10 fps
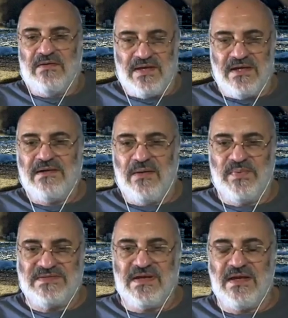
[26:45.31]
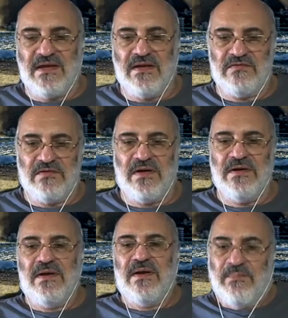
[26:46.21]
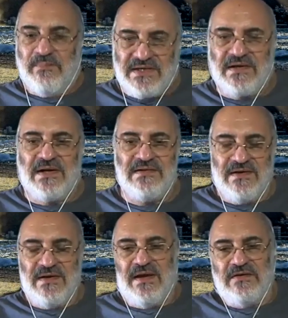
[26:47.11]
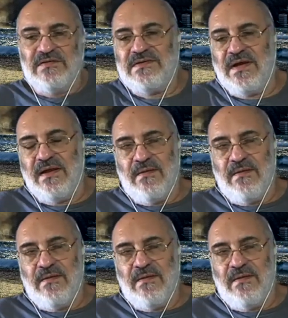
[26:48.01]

GitHub is geeky and so on, because, and you say